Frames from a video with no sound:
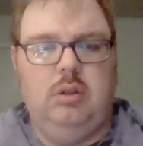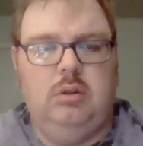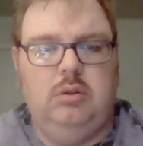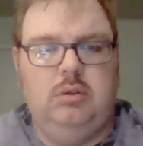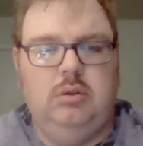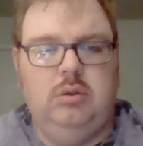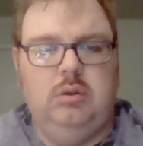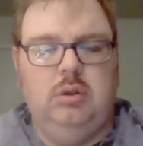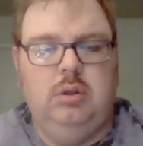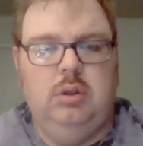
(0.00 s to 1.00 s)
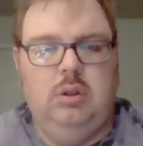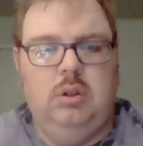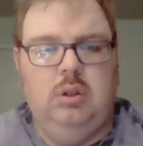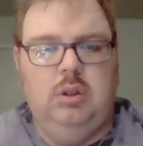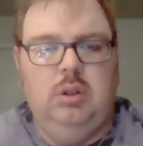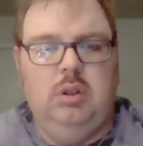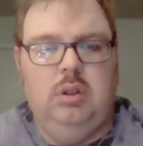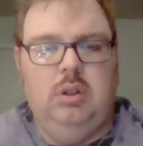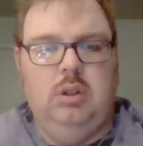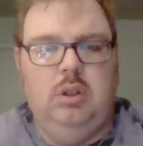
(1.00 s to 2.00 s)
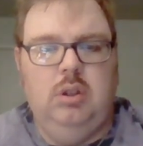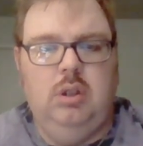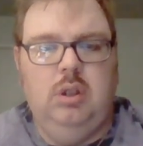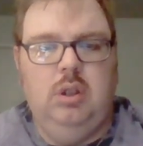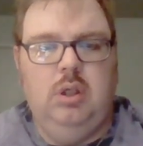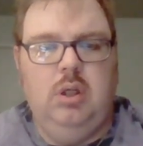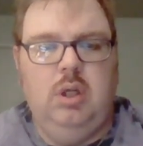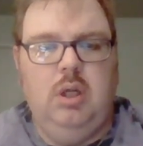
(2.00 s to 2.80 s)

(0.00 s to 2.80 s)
Nothing is said.